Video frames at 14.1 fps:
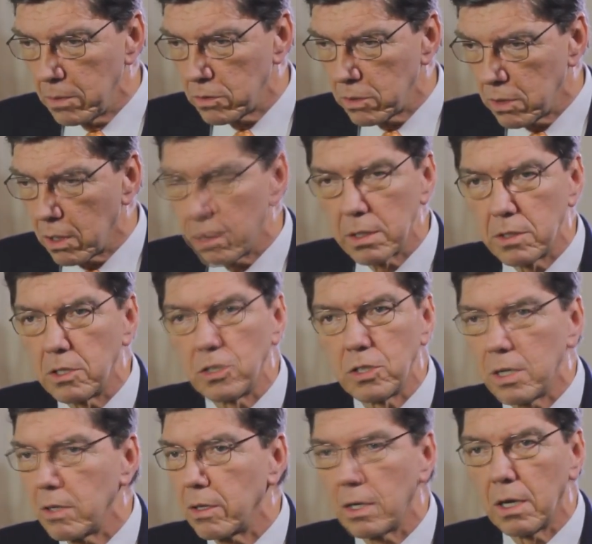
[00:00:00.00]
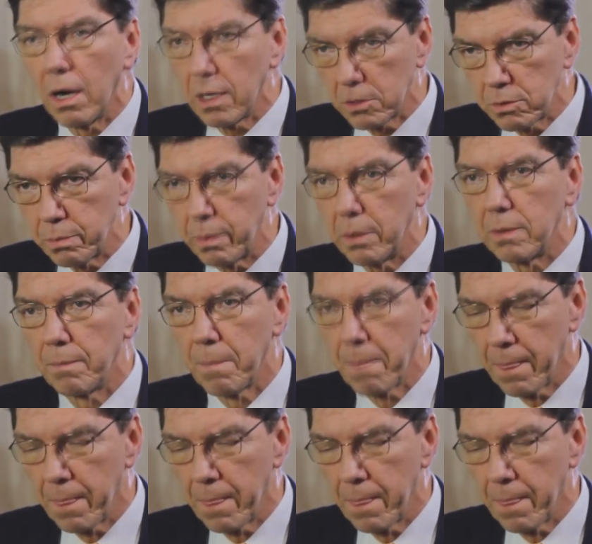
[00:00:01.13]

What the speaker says: started to share the gospel,